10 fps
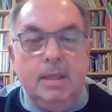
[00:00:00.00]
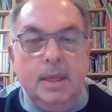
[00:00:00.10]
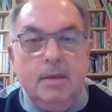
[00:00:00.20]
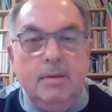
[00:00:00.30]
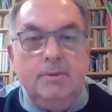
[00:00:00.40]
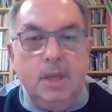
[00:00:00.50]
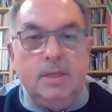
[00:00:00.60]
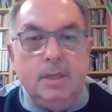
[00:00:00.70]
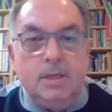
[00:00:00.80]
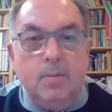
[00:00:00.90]
think of
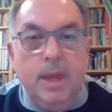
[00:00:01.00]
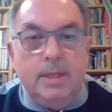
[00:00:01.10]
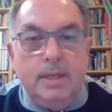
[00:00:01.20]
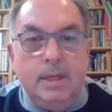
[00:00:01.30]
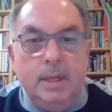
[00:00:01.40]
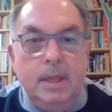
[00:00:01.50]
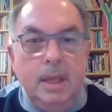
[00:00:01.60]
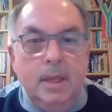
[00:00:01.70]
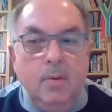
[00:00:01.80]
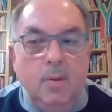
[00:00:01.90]
Jesus waiting
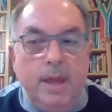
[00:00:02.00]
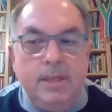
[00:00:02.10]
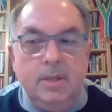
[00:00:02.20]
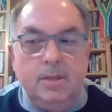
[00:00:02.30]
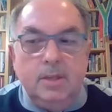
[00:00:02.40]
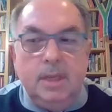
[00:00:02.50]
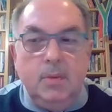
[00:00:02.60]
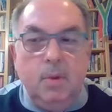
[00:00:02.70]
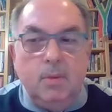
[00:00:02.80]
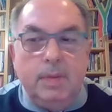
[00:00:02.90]
to
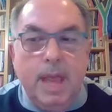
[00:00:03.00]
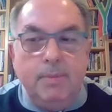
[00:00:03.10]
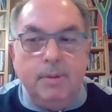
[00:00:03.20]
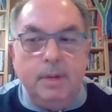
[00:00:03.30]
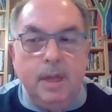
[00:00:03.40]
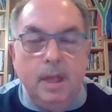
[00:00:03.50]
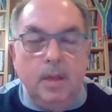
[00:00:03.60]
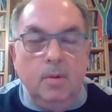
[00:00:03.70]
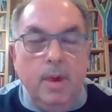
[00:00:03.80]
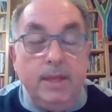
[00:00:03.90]
see what would happen,
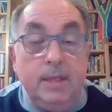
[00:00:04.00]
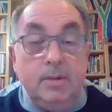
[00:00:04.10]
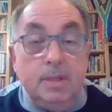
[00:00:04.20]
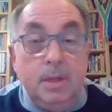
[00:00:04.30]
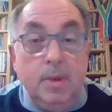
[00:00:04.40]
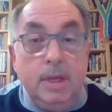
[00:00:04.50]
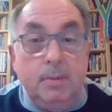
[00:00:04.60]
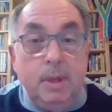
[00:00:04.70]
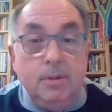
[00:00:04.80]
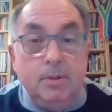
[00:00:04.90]
waiting to see when
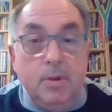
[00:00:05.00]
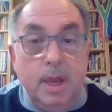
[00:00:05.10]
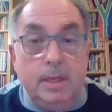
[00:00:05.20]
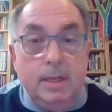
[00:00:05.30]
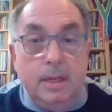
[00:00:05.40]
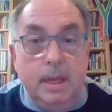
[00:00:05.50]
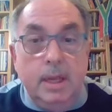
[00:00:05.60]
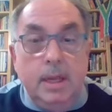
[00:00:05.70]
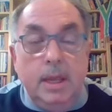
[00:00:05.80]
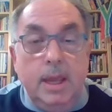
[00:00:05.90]
he'd be betrayed.
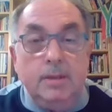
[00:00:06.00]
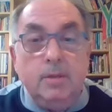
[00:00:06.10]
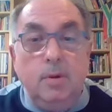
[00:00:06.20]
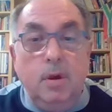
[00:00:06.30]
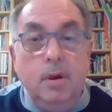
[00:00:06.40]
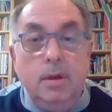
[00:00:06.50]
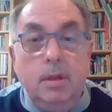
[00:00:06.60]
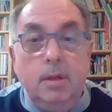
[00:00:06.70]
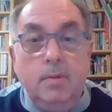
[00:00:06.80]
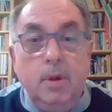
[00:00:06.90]
And tomorrow,
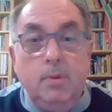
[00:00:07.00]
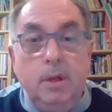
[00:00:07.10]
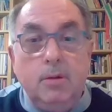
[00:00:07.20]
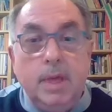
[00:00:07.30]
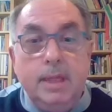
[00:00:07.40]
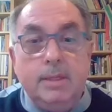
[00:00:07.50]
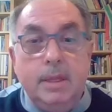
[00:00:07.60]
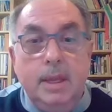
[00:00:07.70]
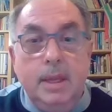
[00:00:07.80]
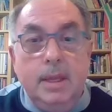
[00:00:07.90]
when we look
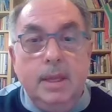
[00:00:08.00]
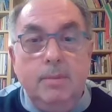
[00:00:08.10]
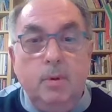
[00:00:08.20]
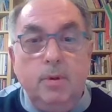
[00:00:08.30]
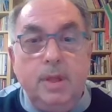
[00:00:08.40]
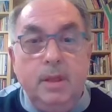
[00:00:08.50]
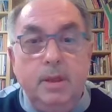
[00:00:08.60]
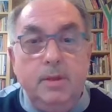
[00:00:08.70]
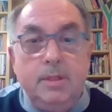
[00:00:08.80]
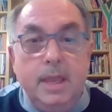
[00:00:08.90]
at Maundy
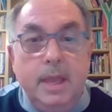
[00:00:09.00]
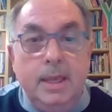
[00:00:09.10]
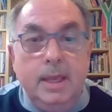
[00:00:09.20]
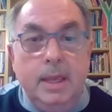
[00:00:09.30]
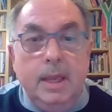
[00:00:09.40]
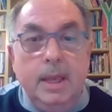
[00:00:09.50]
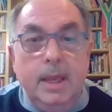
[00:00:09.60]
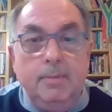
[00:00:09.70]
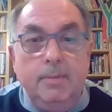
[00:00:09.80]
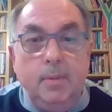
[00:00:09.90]
Thursday,
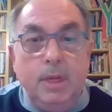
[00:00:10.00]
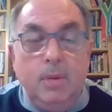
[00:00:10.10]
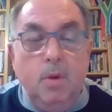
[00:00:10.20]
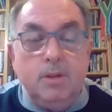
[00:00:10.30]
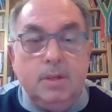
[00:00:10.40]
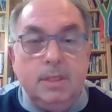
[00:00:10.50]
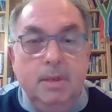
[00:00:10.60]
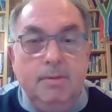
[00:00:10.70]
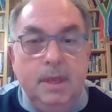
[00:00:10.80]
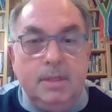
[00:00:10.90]
when he washes
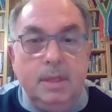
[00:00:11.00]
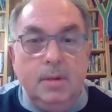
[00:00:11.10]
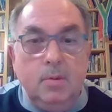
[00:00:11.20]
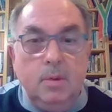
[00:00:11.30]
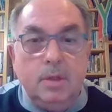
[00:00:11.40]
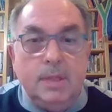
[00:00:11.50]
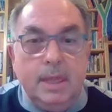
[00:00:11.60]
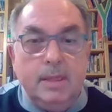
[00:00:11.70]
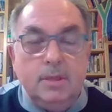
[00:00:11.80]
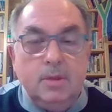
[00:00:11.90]
their feet, we'll
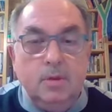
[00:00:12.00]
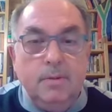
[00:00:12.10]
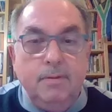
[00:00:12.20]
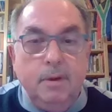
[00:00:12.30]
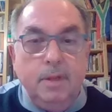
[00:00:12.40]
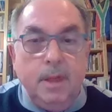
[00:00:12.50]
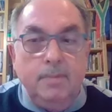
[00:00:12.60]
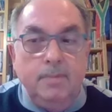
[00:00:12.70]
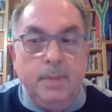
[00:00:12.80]
take the story further.